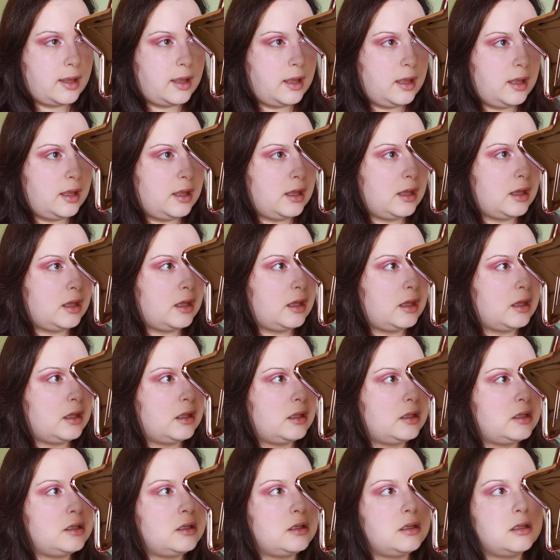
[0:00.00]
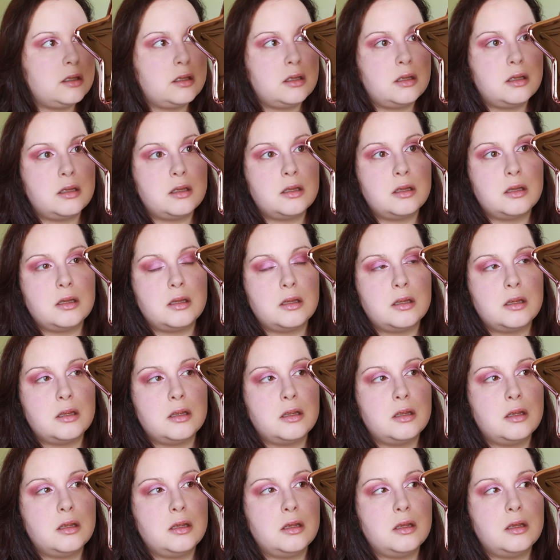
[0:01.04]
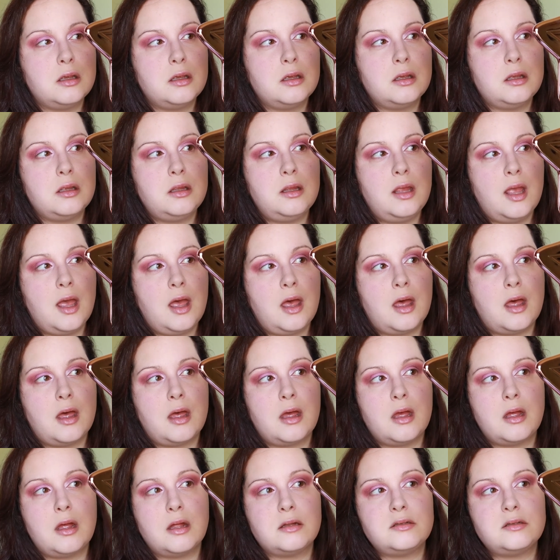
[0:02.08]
And yeah,